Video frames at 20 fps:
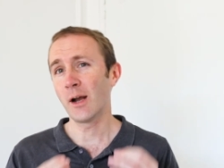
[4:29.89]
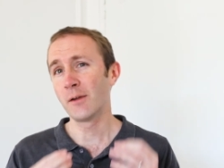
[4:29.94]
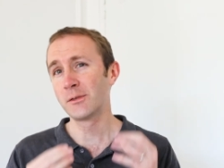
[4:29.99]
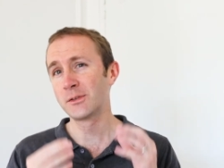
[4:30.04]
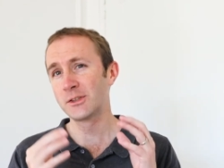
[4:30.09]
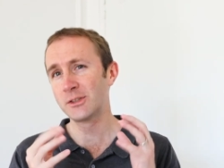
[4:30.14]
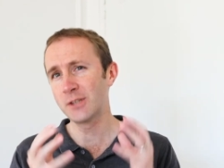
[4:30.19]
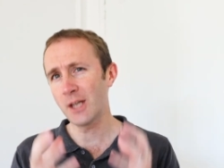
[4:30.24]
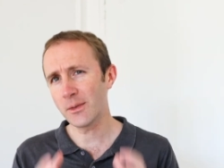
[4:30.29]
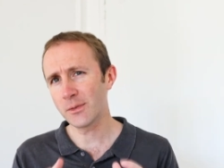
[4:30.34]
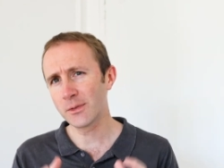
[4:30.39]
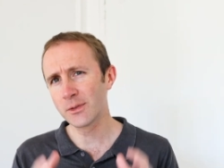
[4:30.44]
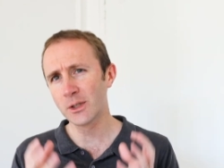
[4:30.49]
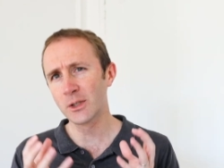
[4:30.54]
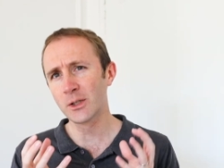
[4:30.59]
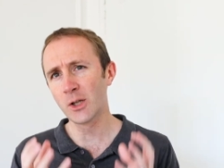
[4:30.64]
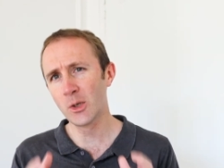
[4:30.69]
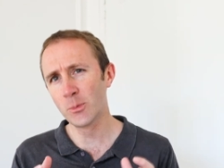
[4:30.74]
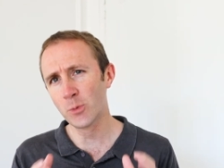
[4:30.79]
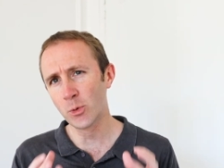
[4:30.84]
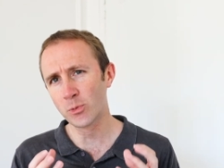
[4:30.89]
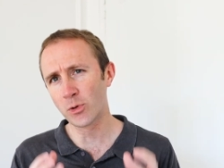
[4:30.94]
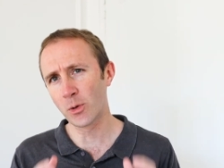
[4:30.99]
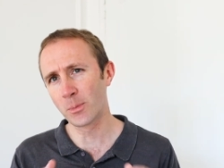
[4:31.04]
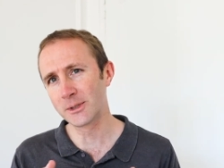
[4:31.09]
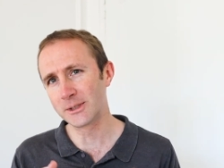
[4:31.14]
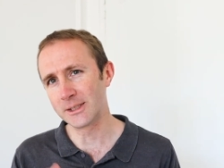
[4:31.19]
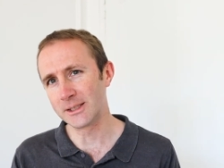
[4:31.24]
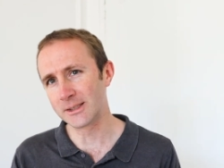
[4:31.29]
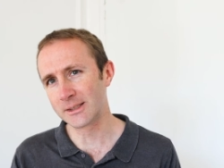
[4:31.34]
have set the global
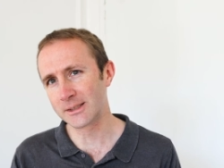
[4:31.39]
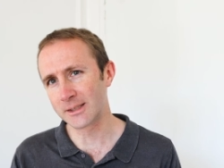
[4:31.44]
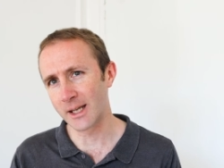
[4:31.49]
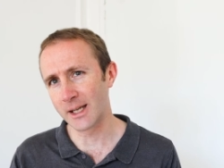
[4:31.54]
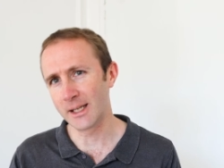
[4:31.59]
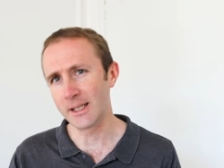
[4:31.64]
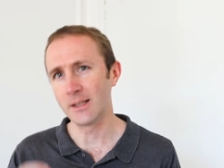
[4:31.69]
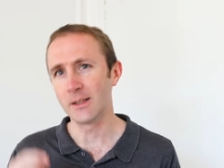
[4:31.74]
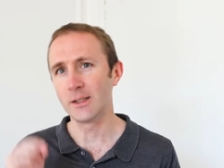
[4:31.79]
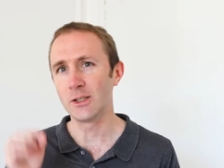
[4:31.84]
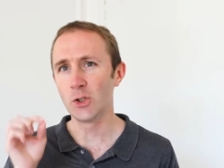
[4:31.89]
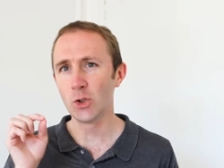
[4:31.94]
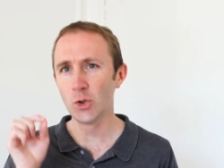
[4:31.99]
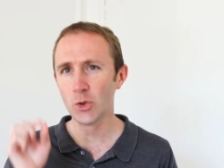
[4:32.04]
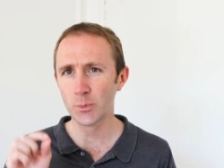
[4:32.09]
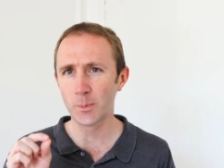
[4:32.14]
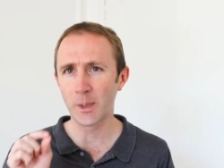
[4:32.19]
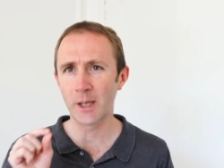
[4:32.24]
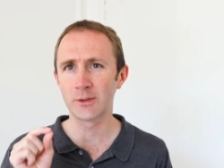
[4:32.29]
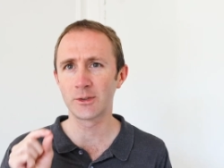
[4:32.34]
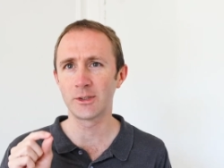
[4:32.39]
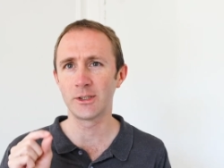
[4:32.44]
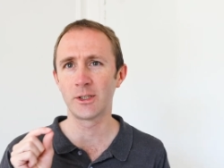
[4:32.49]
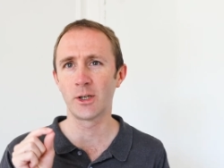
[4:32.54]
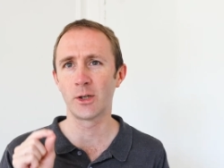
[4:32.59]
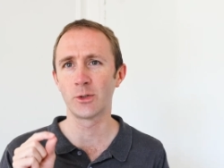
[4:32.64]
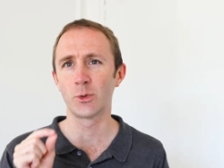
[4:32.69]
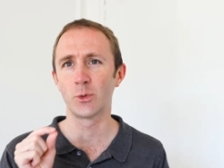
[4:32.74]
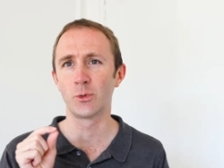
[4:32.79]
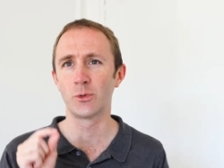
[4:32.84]
property to say use bouncy
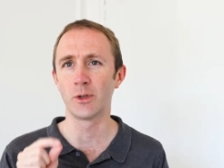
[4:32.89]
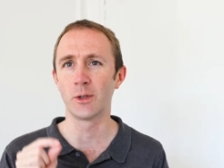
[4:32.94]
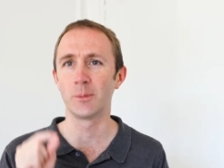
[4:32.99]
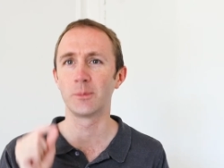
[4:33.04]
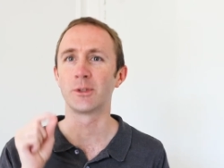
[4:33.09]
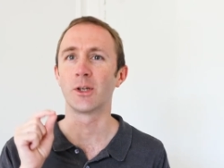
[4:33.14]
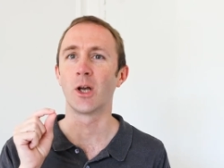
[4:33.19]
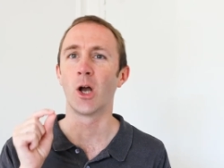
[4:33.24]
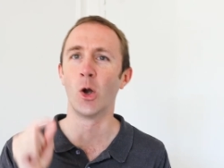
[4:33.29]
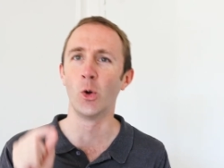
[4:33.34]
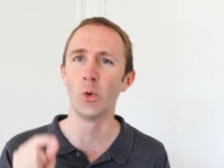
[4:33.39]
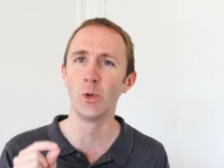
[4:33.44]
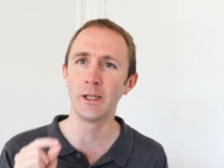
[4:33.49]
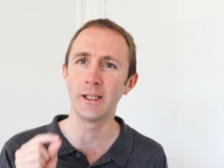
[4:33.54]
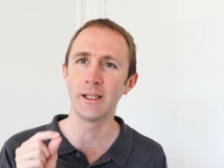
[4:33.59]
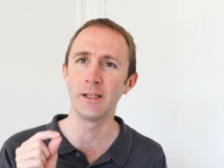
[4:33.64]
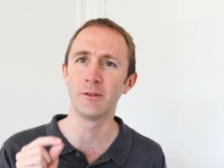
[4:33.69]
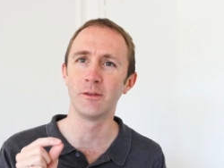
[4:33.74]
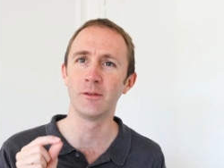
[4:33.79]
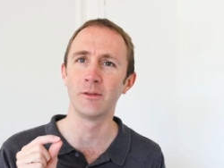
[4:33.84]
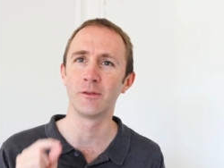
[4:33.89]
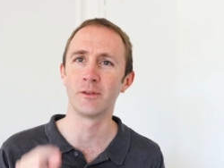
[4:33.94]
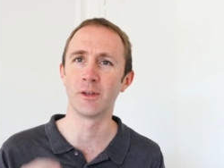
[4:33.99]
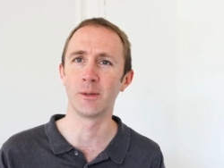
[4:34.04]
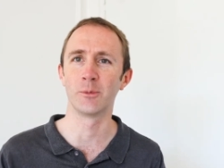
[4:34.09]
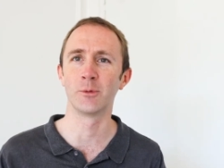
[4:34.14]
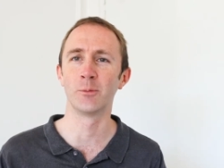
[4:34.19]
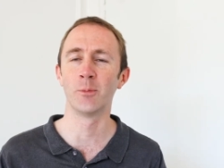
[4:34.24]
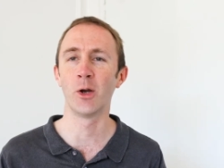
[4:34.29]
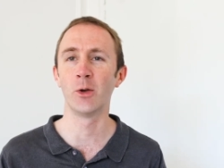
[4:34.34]
castle FIPS only in
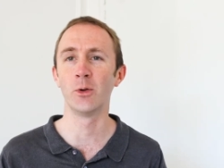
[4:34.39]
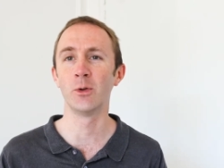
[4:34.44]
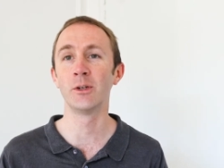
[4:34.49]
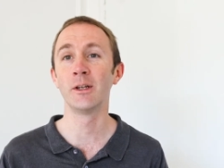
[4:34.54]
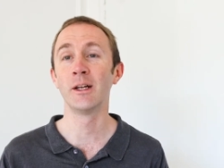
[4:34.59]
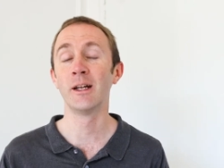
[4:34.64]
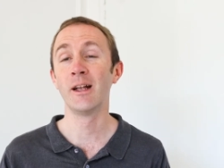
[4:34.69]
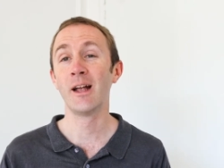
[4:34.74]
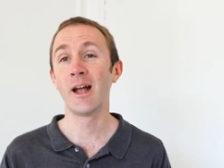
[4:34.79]
FIPS mode,